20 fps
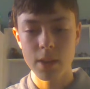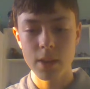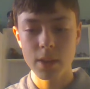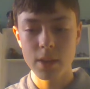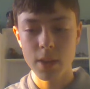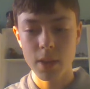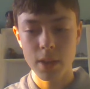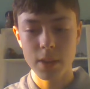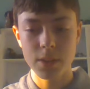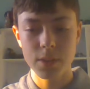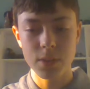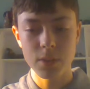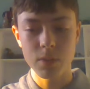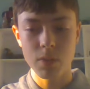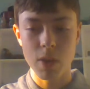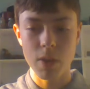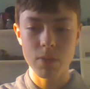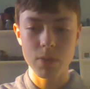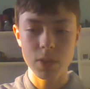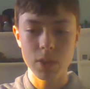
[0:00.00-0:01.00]
You had
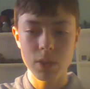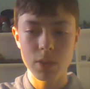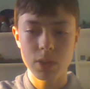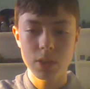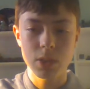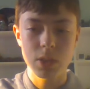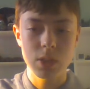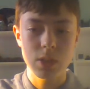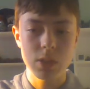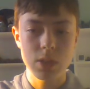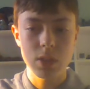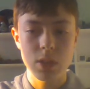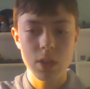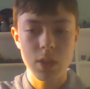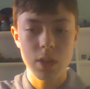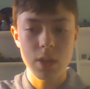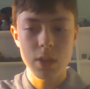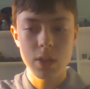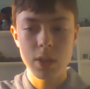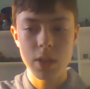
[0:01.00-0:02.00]
revolutions in
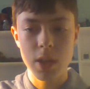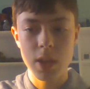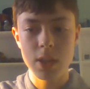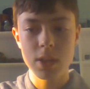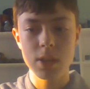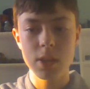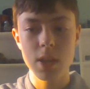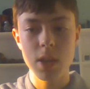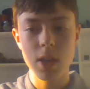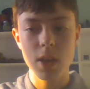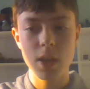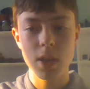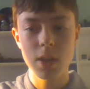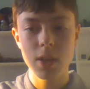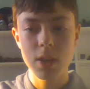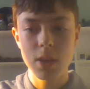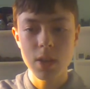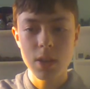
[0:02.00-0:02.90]
like India.